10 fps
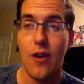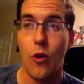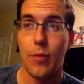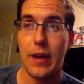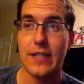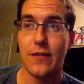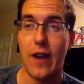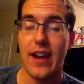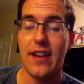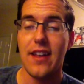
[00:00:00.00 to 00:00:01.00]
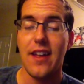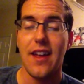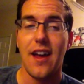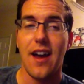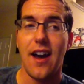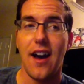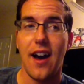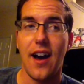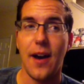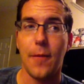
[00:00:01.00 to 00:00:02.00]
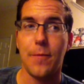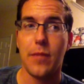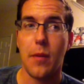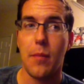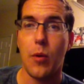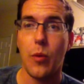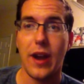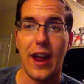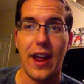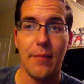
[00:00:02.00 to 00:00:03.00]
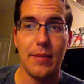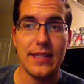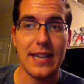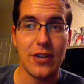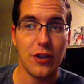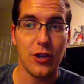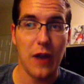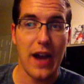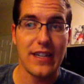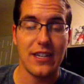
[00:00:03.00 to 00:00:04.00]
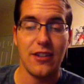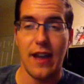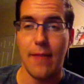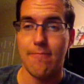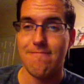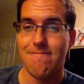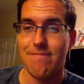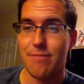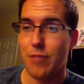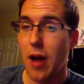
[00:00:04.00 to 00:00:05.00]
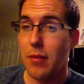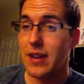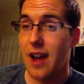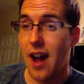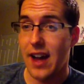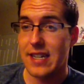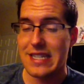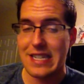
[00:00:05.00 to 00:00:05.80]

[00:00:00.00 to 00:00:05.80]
or best friend? But would I be sexually attracted to them? Probably not.